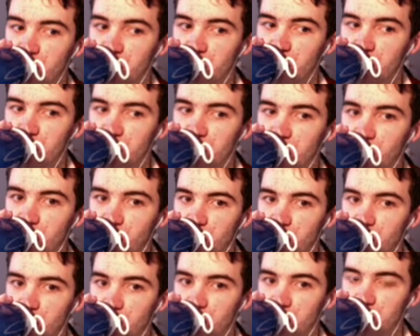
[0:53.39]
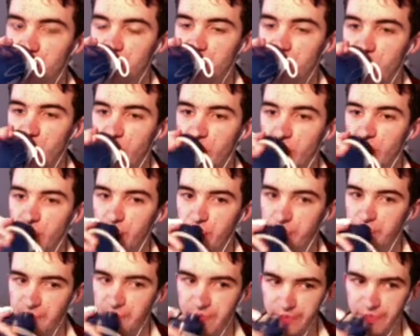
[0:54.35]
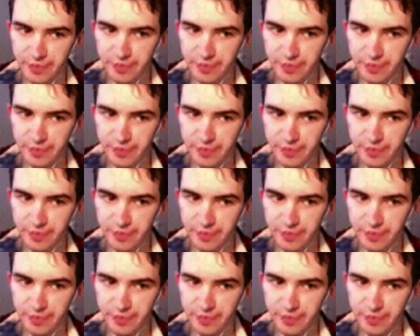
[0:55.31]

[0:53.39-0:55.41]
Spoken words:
Nobody speaks.